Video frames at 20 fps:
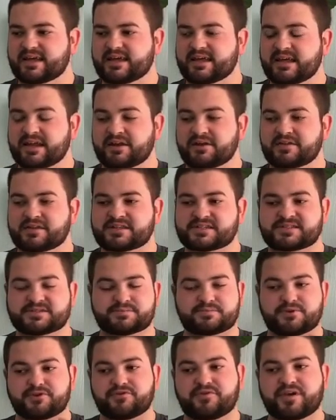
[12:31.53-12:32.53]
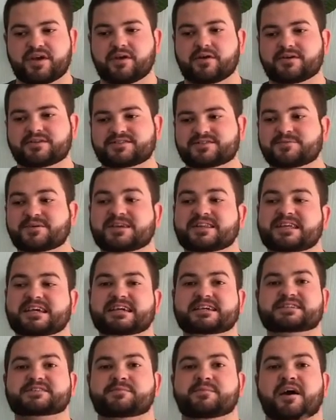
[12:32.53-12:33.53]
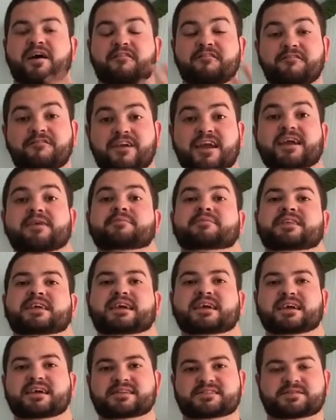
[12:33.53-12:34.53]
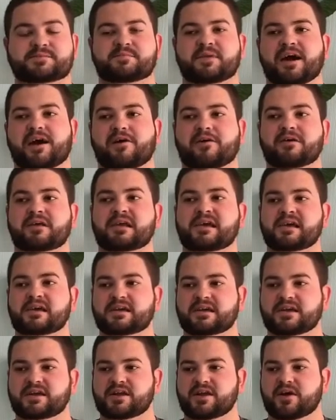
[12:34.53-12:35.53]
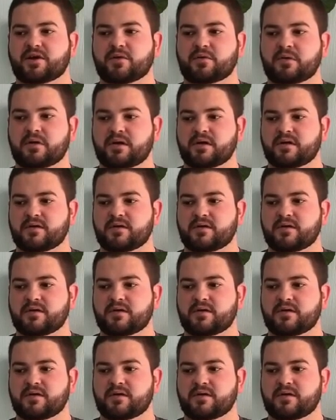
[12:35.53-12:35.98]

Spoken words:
You know, this movie ultimately is about family. It's about, you know,